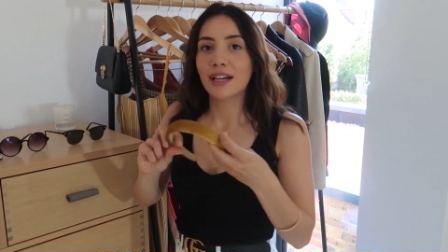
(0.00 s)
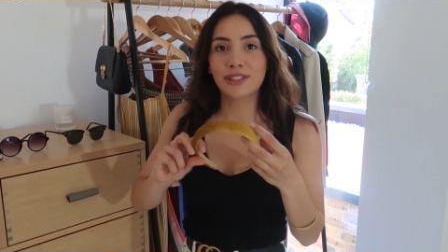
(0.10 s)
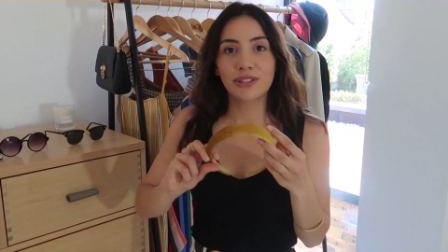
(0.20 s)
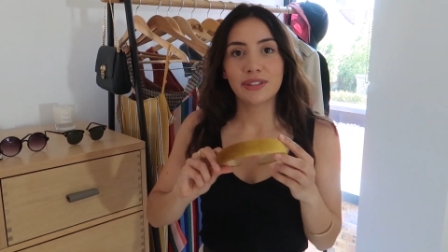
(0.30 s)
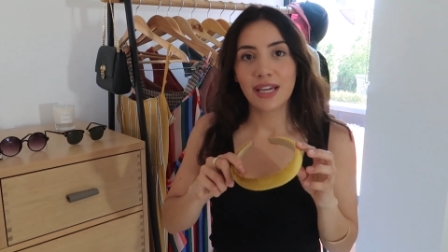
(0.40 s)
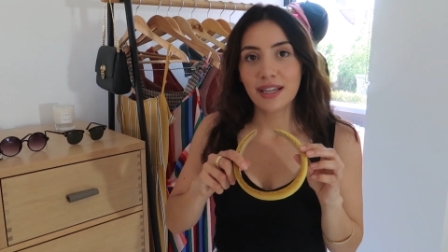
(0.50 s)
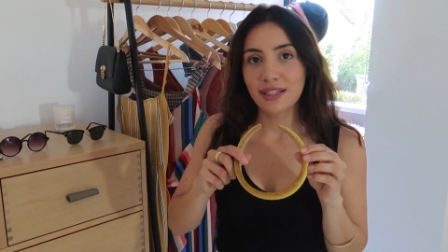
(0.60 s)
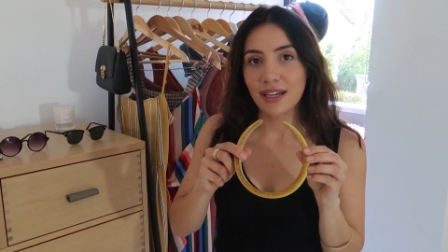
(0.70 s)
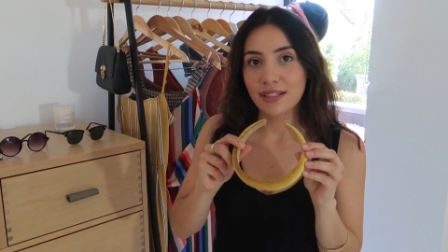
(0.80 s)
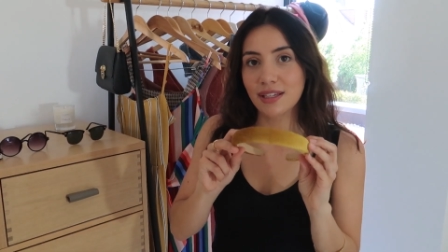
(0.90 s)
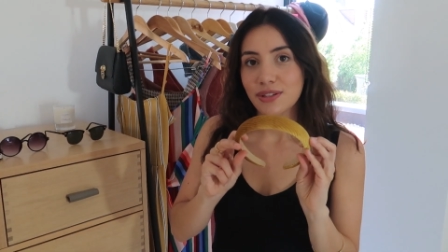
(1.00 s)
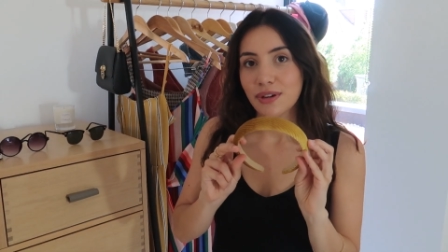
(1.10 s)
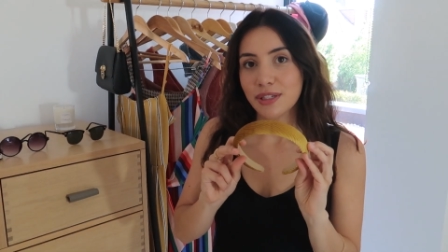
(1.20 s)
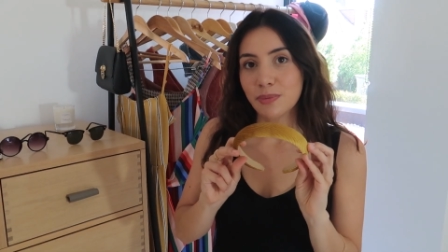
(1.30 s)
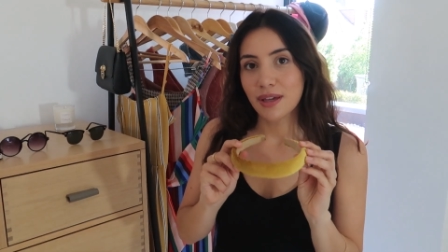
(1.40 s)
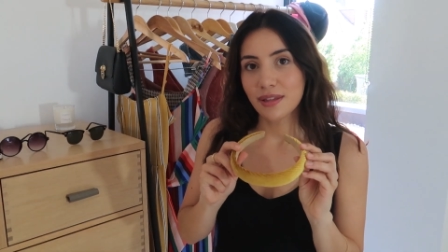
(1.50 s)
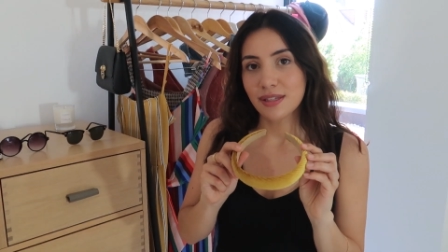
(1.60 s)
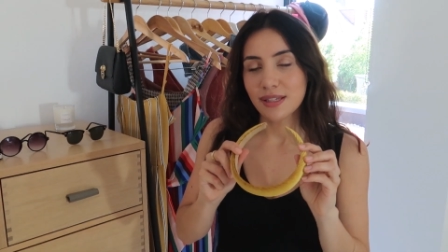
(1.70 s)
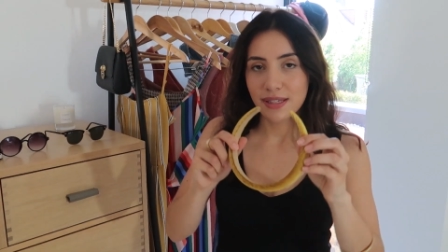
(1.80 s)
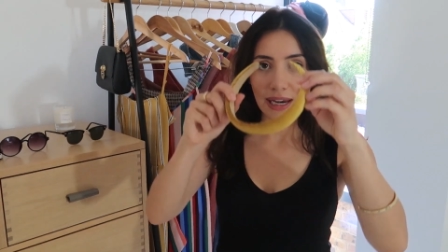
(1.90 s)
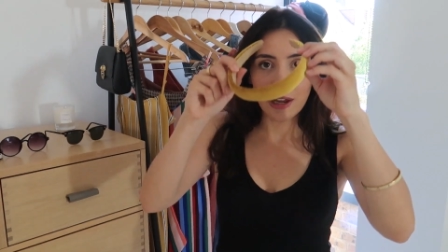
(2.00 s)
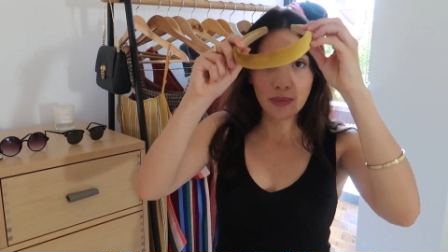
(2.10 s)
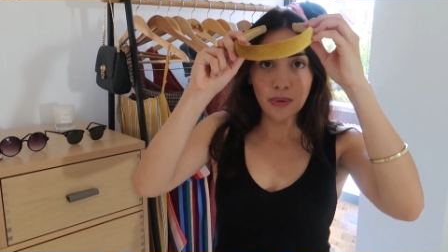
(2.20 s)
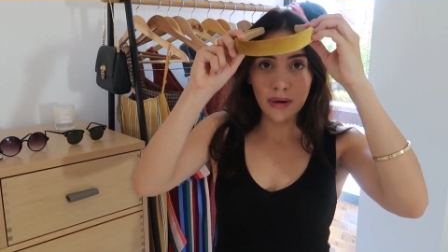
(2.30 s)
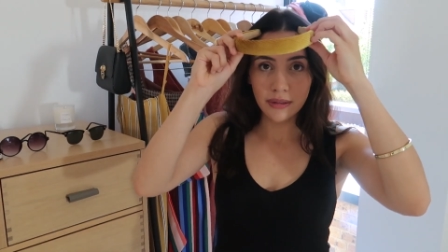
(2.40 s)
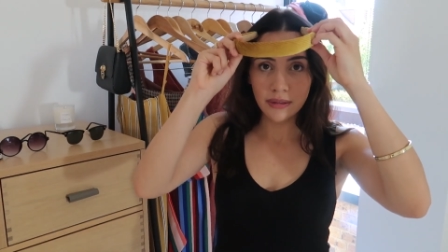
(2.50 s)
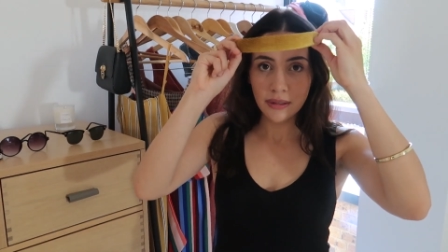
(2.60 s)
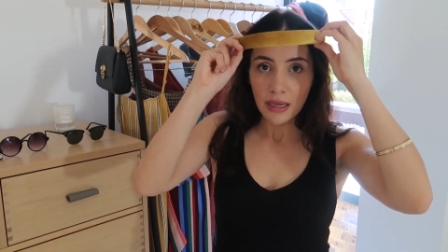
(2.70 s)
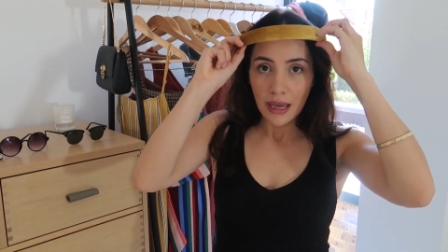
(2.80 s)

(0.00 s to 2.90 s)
that I tend to accessorize with is this yellow one.